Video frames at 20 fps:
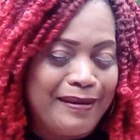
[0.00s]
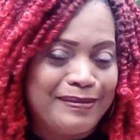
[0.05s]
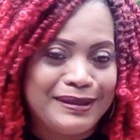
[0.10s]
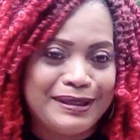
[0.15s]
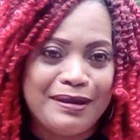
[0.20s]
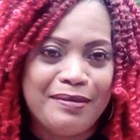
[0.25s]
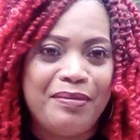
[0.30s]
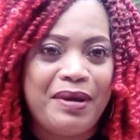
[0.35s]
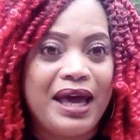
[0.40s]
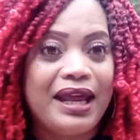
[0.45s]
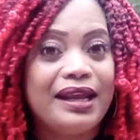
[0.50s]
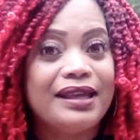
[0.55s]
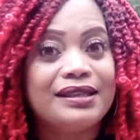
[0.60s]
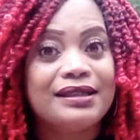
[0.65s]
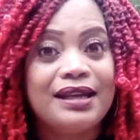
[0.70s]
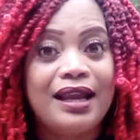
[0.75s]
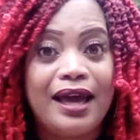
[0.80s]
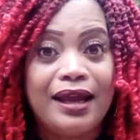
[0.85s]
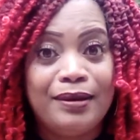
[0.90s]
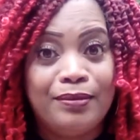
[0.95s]
Somebody's
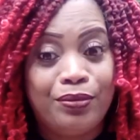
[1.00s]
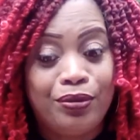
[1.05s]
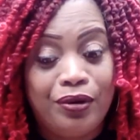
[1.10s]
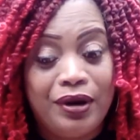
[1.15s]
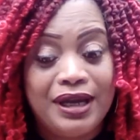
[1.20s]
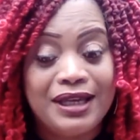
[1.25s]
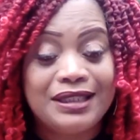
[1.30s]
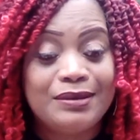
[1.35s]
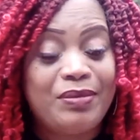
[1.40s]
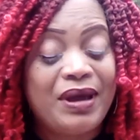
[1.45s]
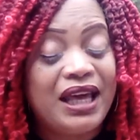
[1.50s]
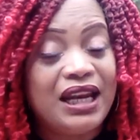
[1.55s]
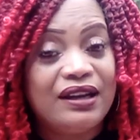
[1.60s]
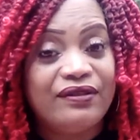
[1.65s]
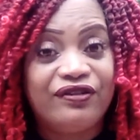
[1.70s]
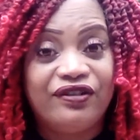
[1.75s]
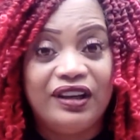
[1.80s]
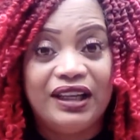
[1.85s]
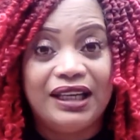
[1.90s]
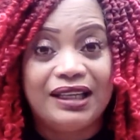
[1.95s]
not impressed by that
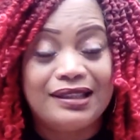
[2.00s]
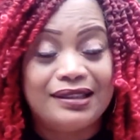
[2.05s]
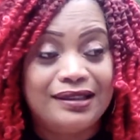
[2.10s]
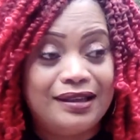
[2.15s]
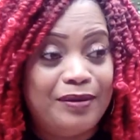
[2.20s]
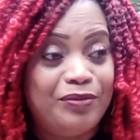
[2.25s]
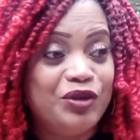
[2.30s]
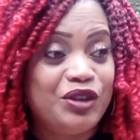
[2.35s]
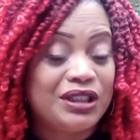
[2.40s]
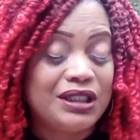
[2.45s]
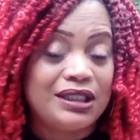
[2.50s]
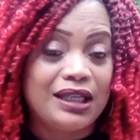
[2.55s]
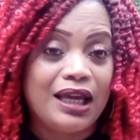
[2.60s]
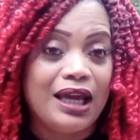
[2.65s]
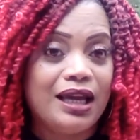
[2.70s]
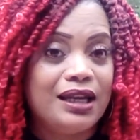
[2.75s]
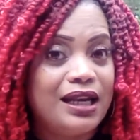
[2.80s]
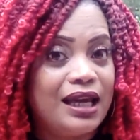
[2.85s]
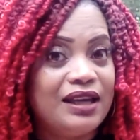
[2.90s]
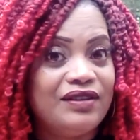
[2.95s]
flex. And I'm just
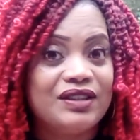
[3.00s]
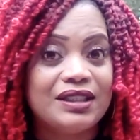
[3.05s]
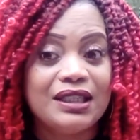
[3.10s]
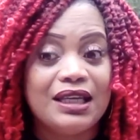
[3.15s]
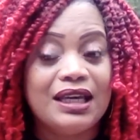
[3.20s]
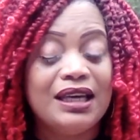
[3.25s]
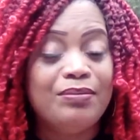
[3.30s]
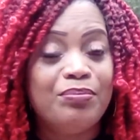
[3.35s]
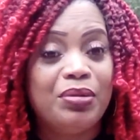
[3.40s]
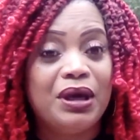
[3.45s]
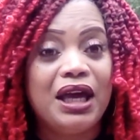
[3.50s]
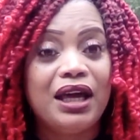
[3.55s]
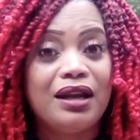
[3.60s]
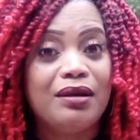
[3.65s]
saying, they seem better.